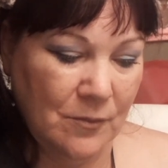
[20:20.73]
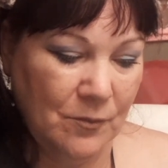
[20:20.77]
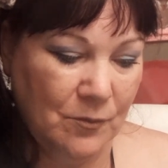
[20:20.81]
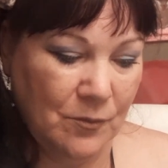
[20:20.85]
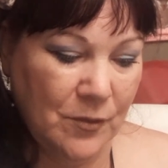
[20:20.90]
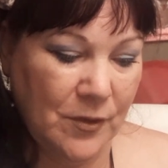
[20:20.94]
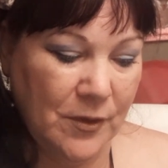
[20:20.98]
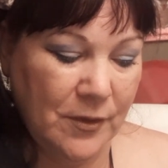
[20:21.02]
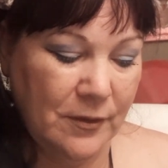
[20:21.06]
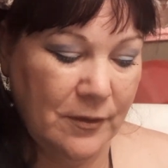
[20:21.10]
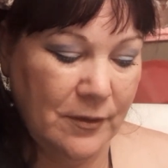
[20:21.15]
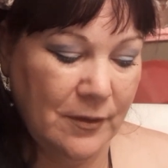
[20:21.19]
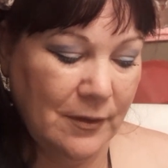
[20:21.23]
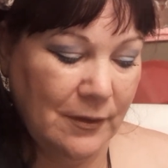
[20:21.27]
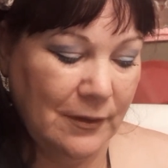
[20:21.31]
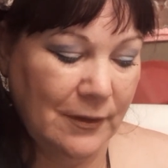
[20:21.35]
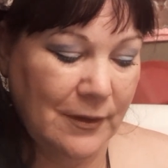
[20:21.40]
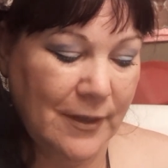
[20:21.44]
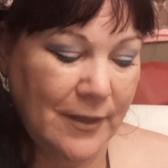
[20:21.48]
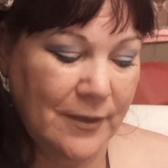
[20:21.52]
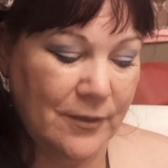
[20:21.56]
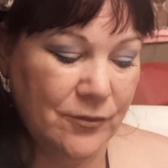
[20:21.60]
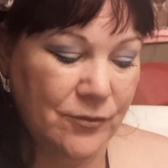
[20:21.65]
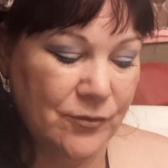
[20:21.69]
What are the
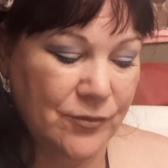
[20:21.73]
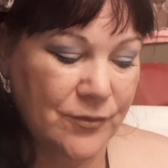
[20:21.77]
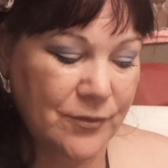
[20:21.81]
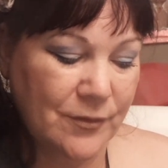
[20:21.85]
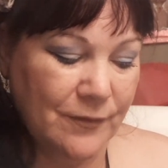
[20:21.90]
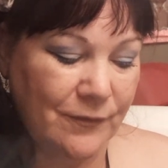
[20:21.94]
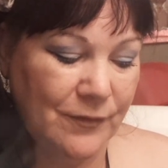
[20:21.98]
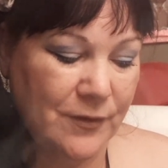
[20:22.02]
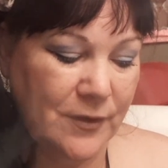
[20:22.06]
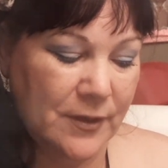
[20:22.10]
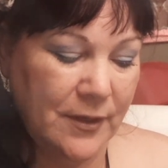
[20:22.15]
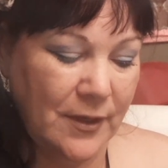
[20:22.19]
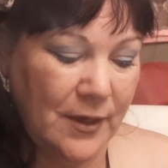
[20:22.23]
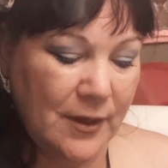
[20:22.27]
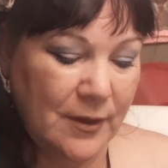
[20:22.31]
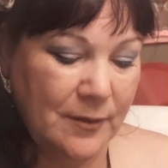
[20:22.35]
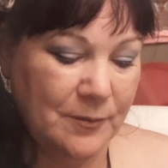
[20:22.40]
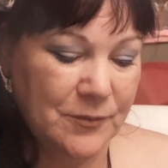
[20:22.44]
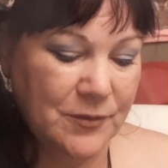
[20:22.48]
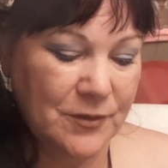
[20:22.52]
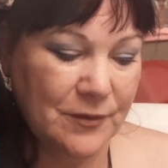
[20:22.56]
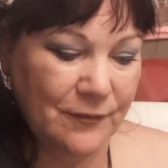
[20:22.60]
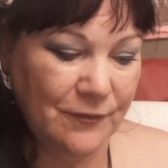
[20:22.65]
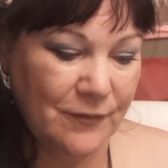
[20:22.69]
letters of the
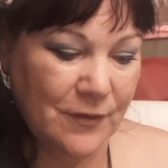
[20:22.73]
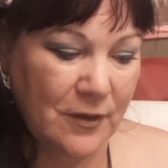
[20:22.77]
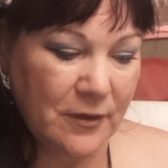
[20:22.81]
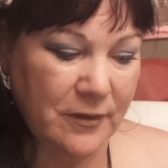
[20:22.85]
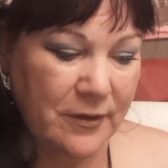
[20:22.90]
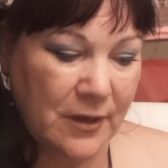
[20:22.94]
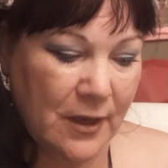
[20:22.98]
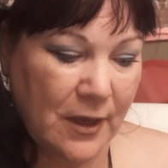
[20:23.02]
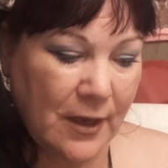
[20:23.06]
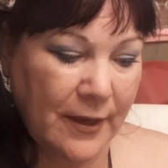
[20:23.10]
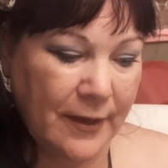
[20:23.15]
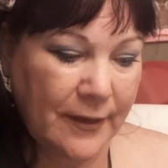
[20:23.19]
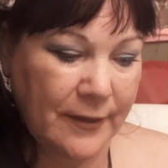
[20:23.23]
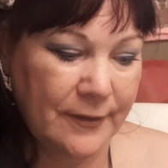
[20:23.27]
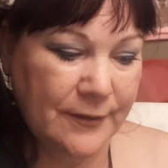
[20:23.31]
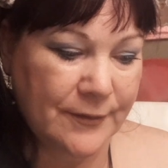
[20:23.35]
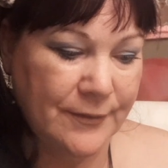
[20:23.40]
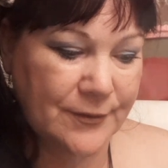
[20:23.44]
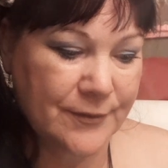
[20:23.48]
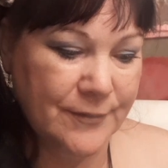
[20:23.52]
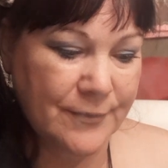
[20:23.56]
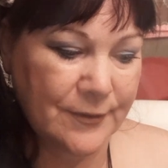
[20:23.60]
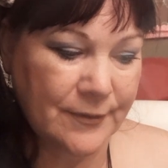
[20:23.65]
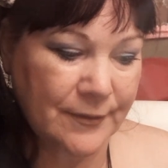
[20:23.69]
names of her
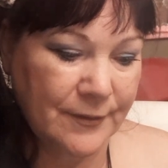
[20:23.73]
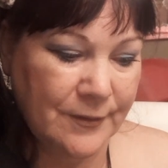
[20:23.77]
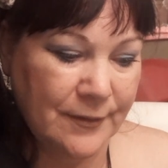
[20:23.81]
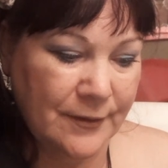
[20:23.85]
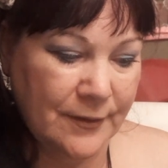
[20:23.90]
guides